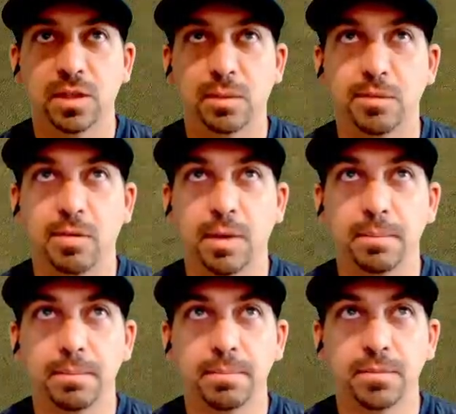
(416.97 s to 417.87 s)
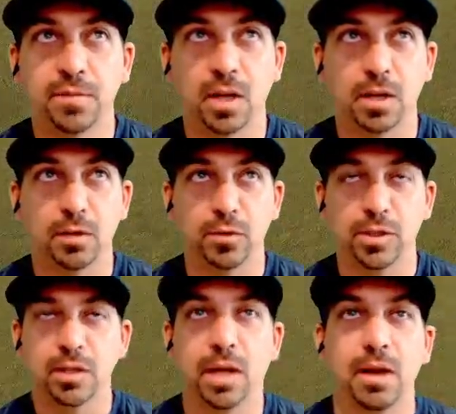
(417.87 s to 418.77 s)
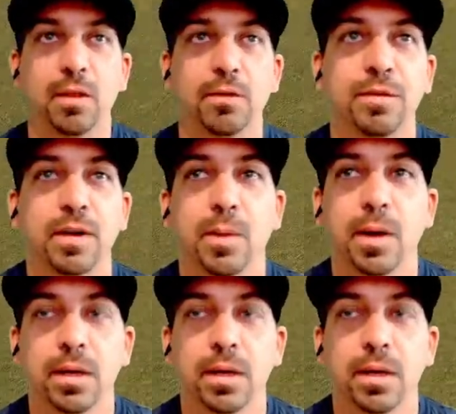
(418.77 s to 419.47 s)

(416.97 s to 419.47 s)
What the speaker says: be fine. It's not going to reach that other fairway.